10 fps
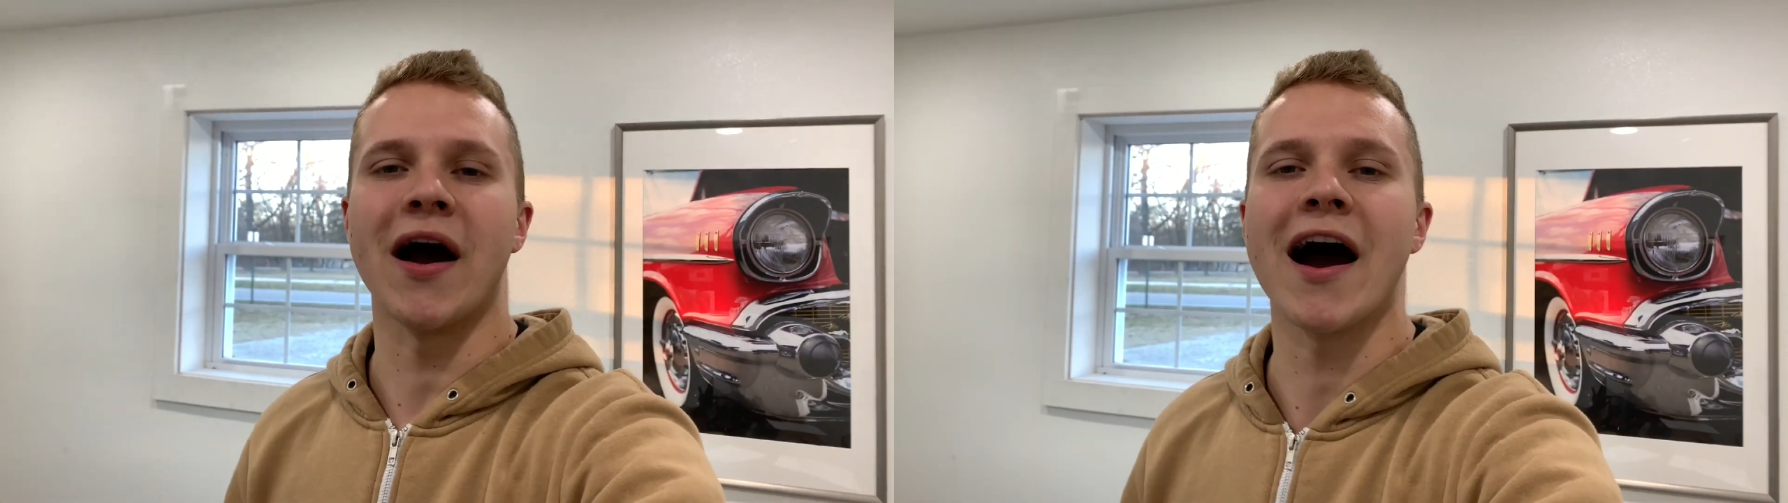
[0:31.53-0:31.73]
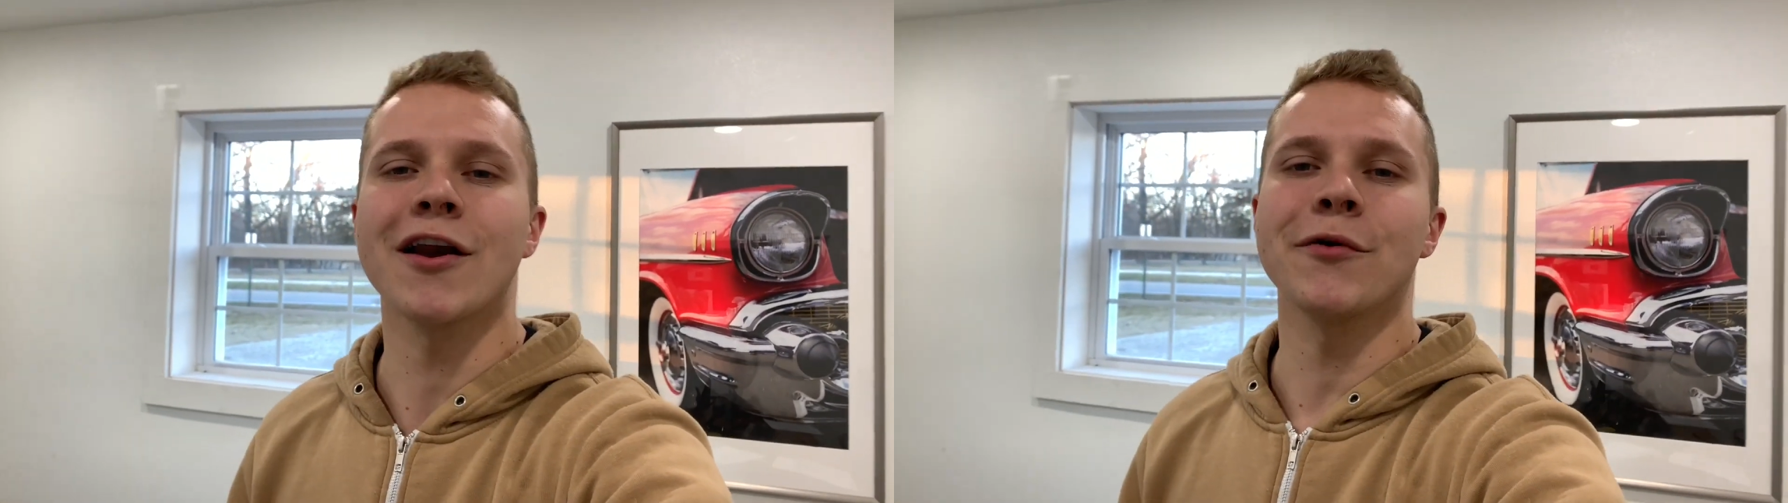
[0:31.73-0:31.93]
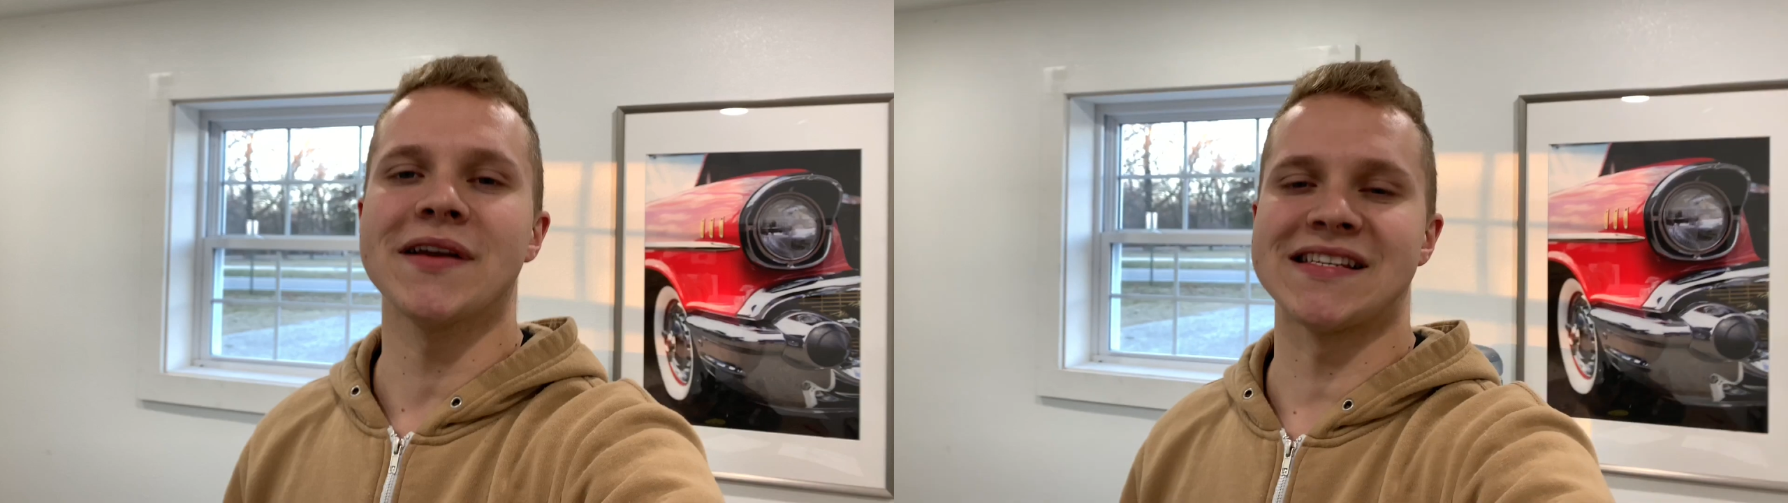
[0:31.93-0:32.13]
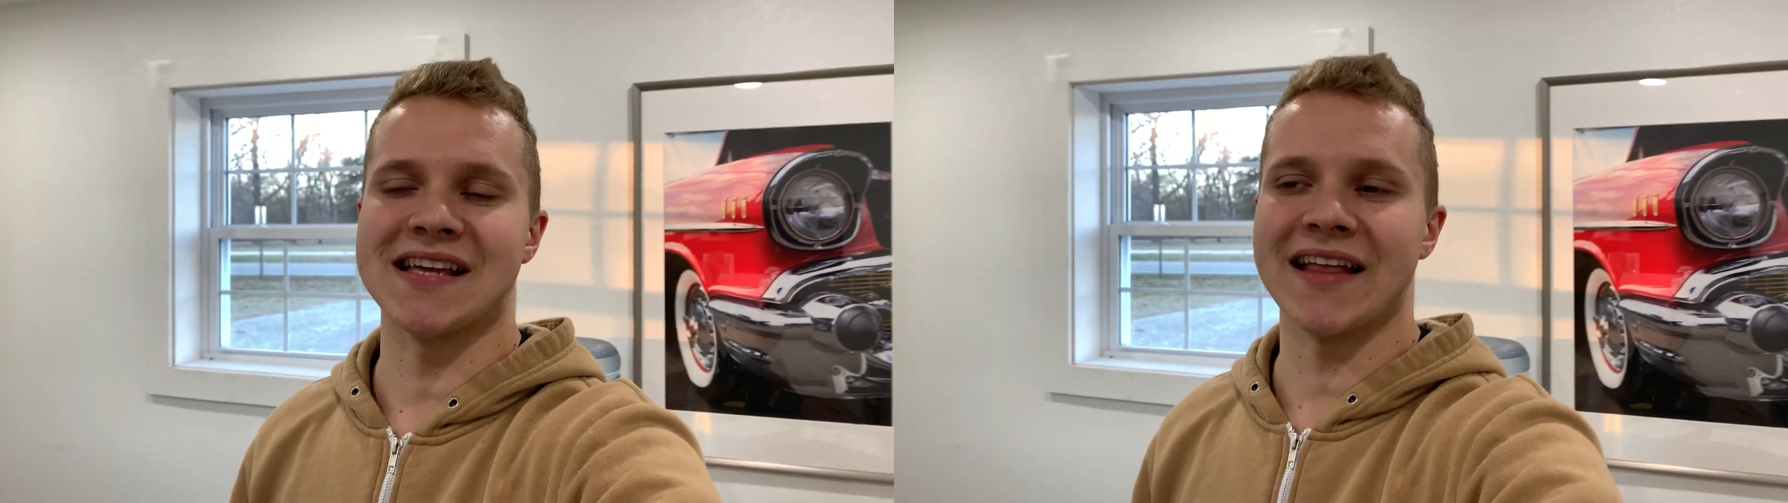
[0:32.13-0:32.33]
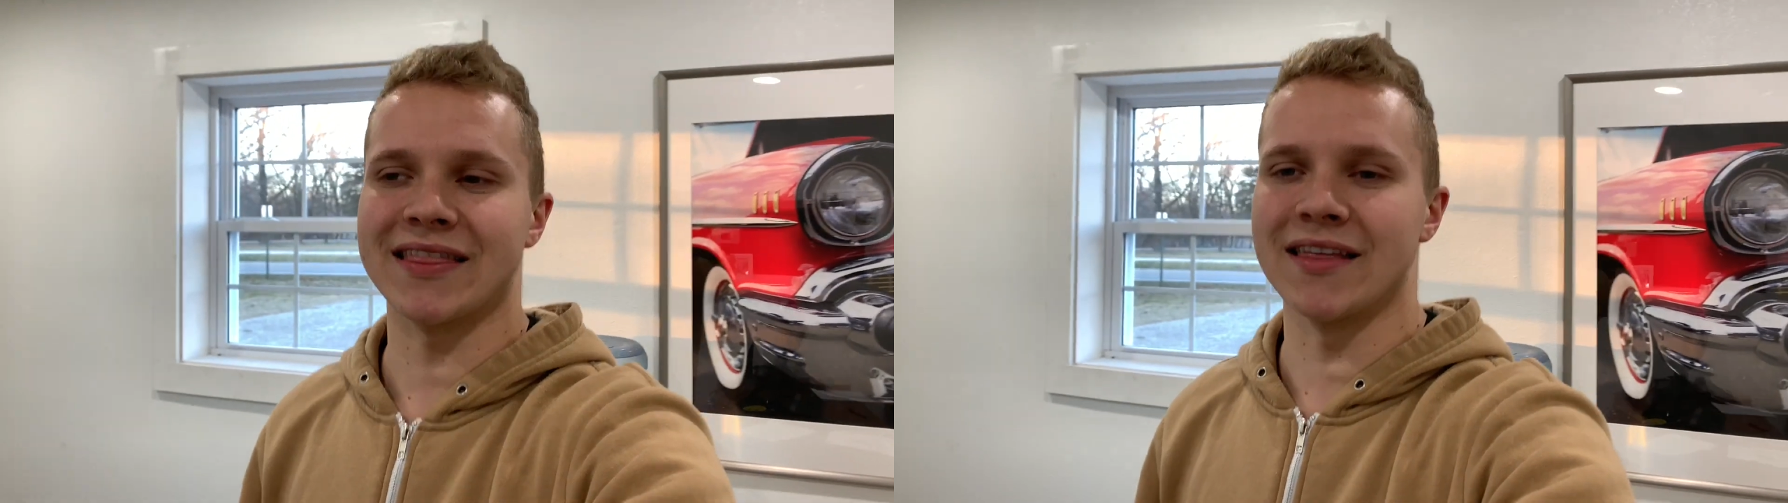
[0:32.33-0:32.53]
how to
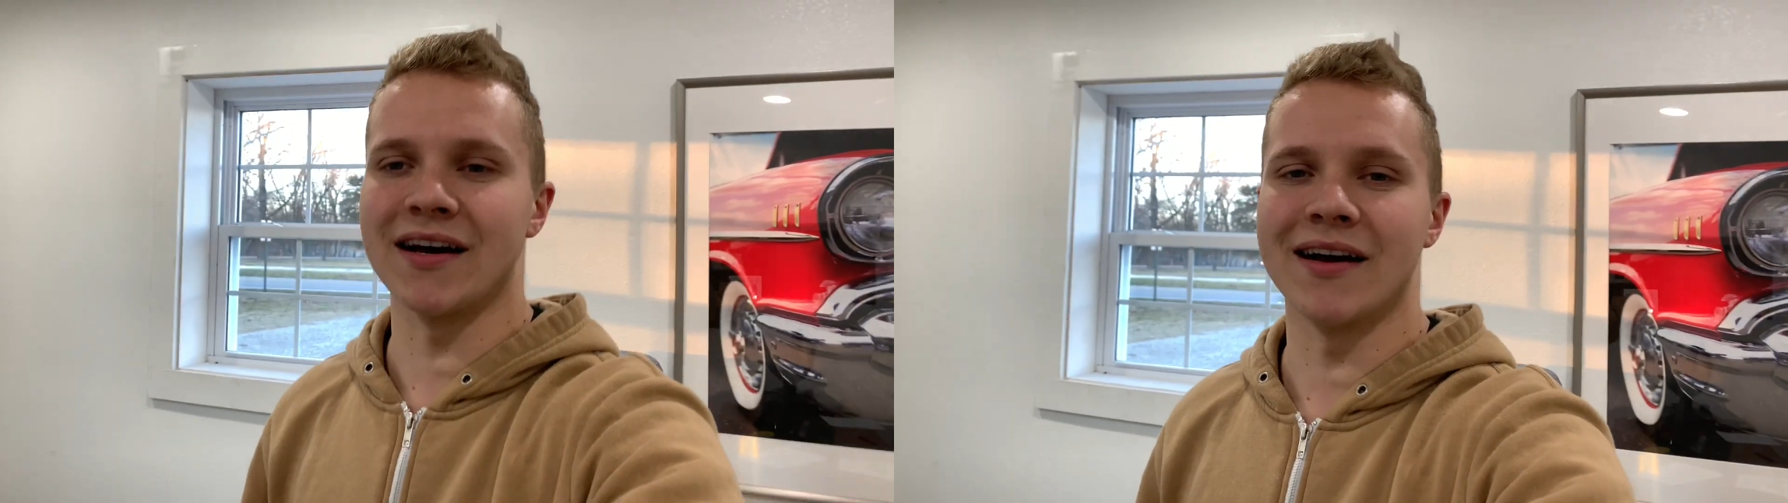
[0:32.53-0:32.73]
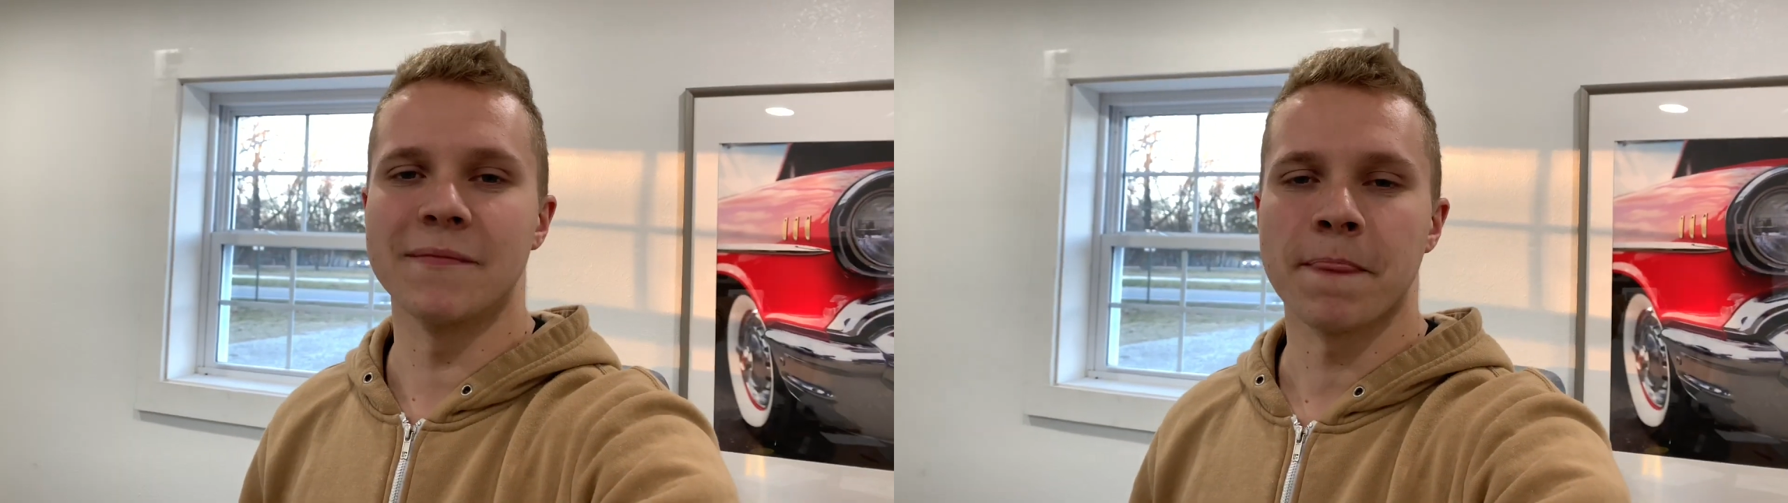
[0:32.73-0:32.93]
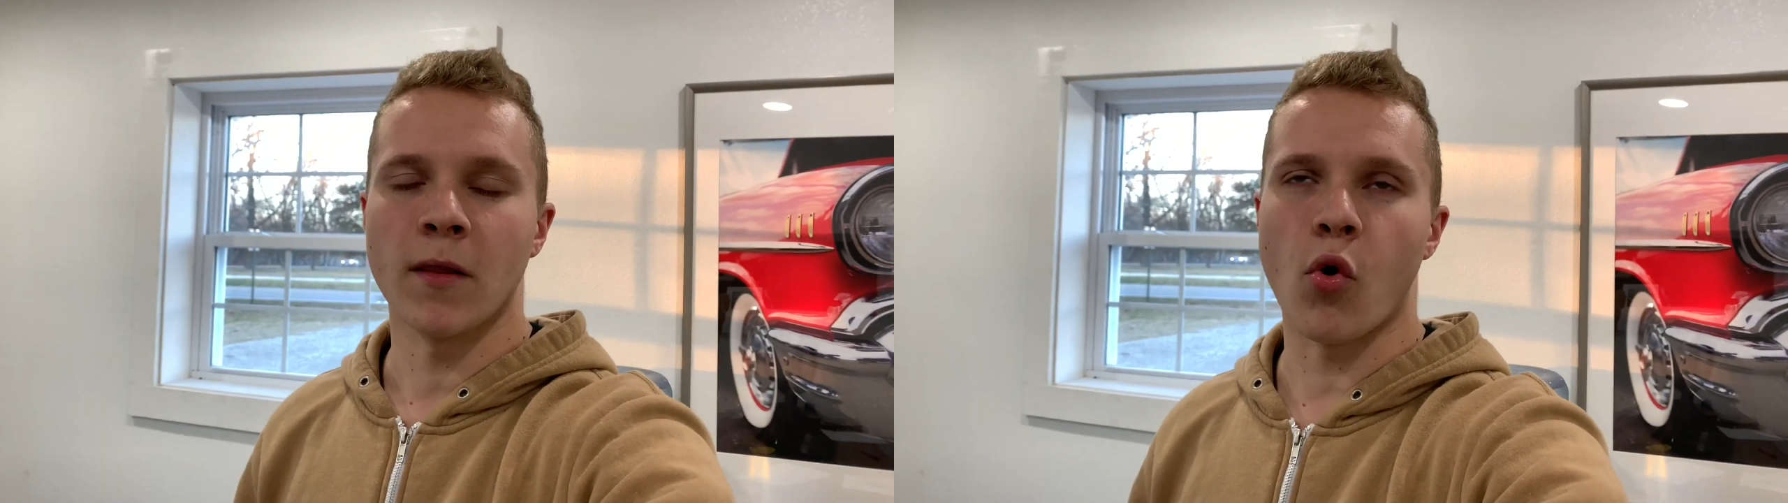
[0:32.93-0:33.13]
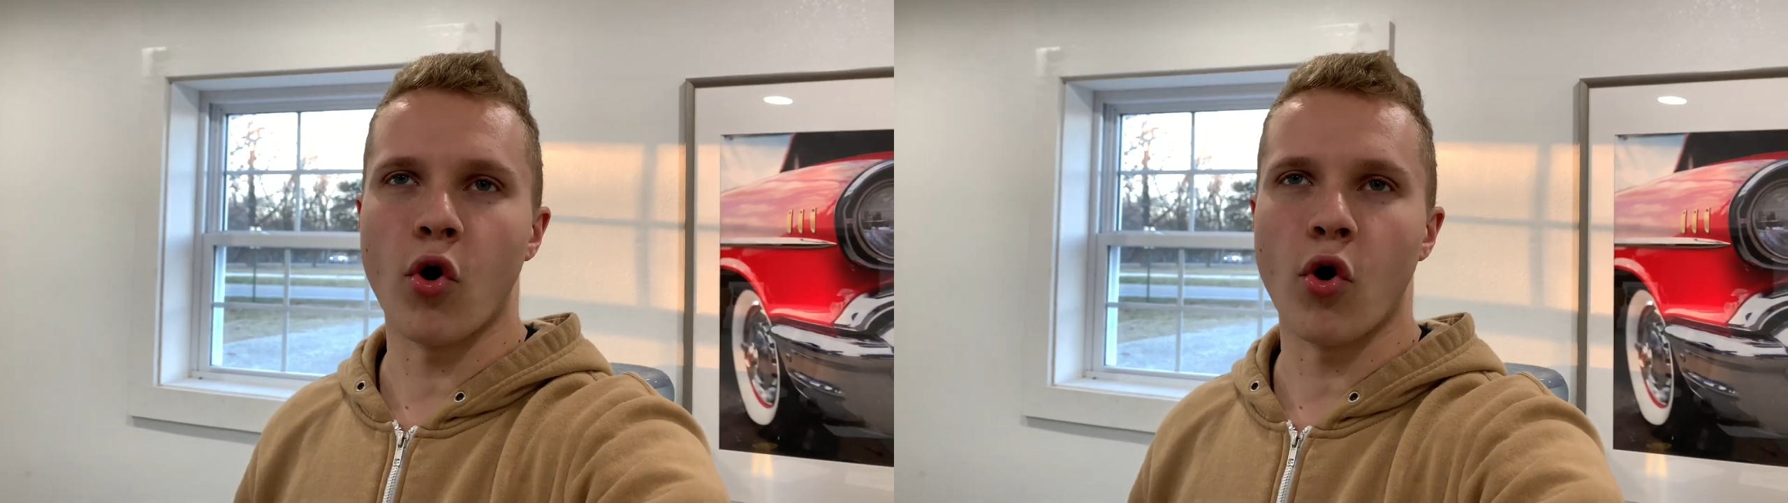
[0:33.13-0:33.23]
reset the